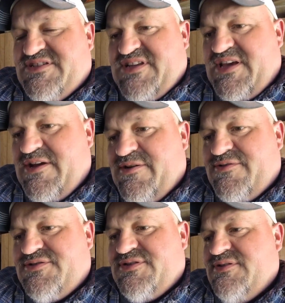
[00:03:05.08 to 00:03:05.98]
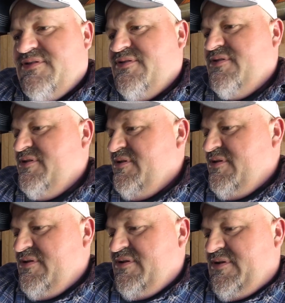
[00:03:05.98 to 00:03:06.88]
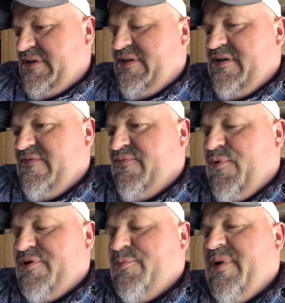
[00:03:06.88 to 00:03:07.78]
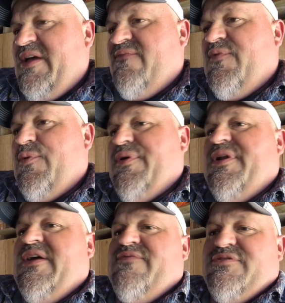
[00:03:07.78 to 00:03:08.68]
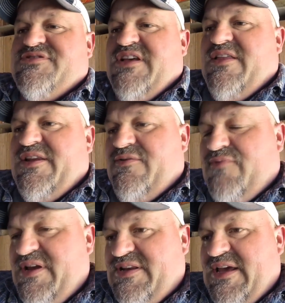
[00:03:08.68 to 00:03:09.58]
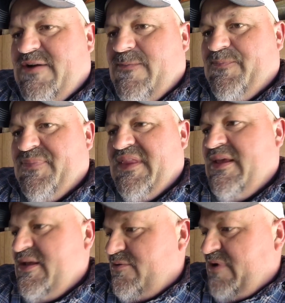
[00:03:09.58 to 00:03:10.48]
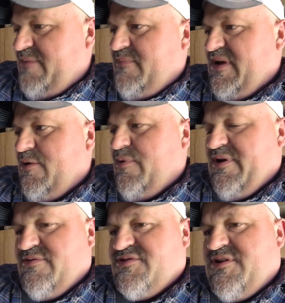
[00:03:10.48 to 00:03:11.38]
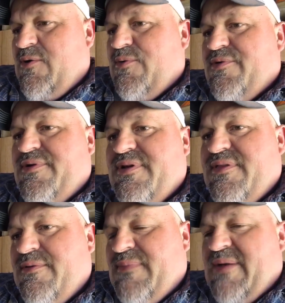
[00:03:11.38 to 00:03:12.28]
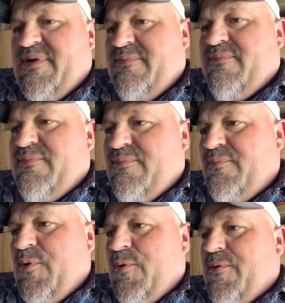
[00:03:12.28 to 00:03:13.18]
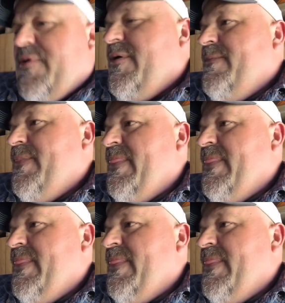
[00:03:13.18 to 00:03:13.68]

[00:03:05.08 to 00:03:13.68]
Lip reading: ears for what they're paying for. Now, if you're selling it retail, great big old ears of corn, there might be more